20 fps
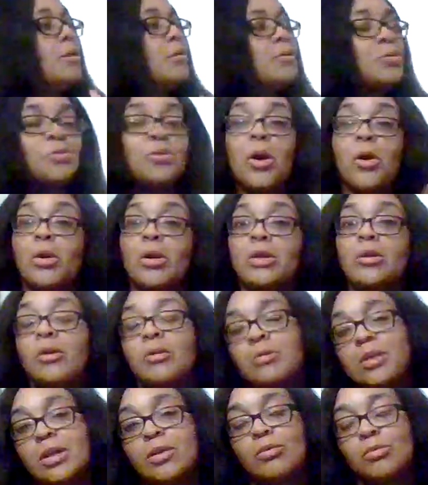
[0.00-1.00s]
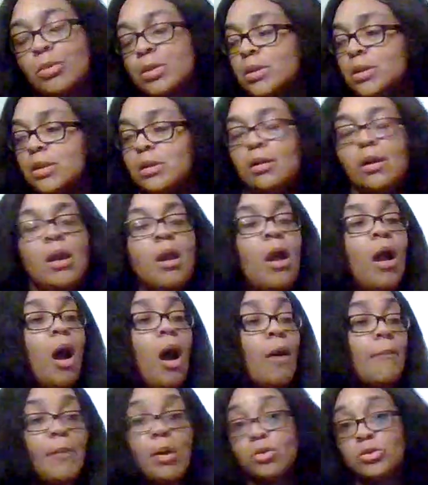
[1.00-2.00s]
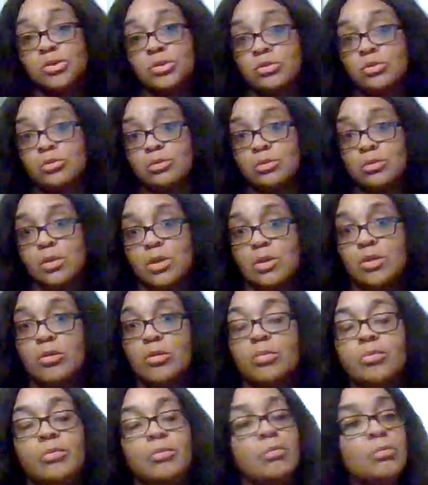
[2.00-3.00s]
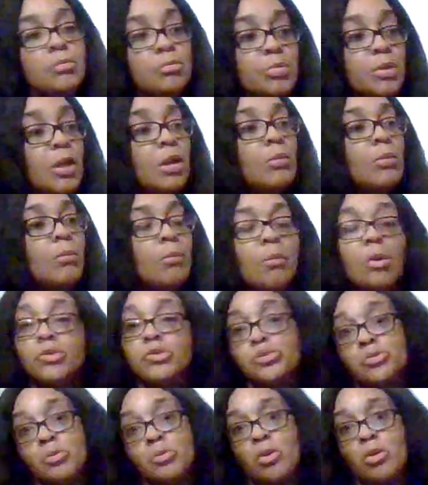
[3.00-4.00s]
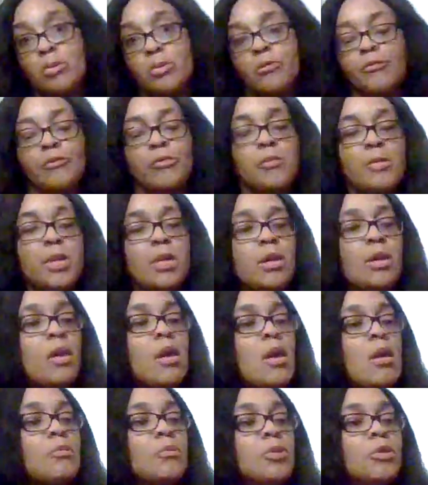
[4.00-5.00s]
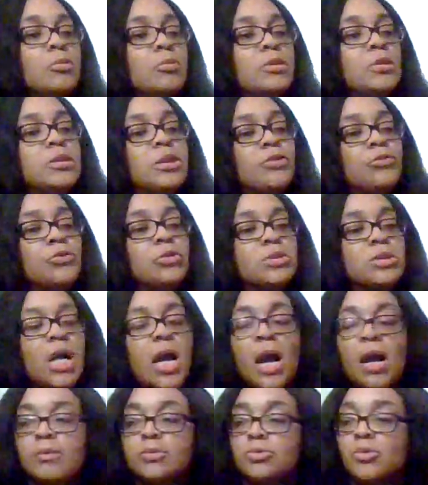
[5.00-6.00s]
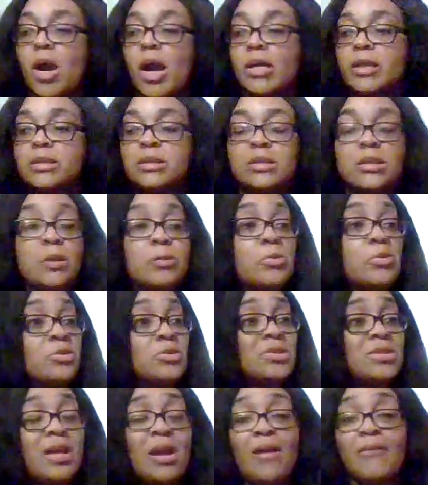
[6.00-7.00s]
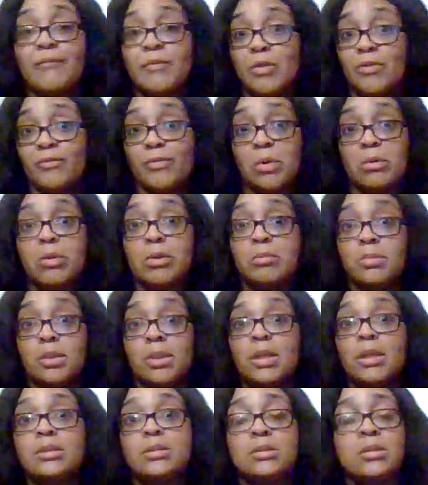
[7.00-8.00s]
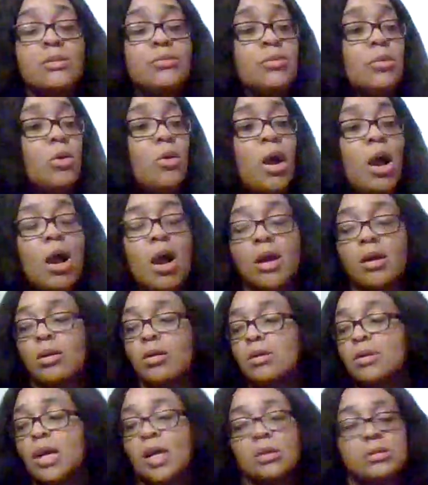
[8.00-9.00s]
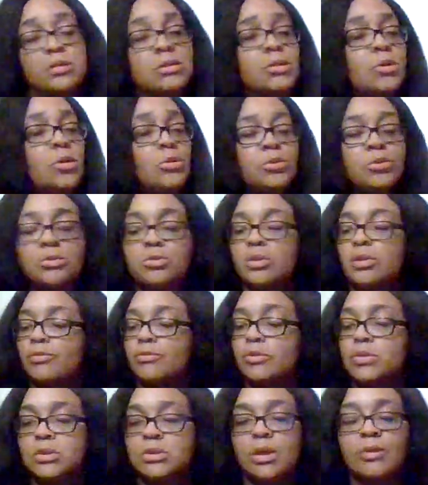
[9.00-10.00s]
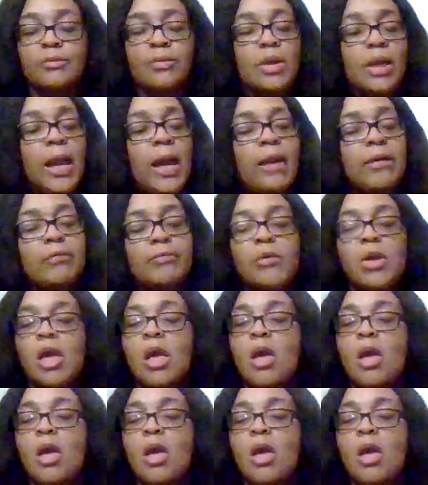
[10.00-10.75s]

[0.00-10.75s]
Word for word: You know, and it'll get really emotional. It'll be an emotional moment for me. There'll be different times where I can sit up here and say I feel very blessed, even though I, I constantly go through different stuff in life.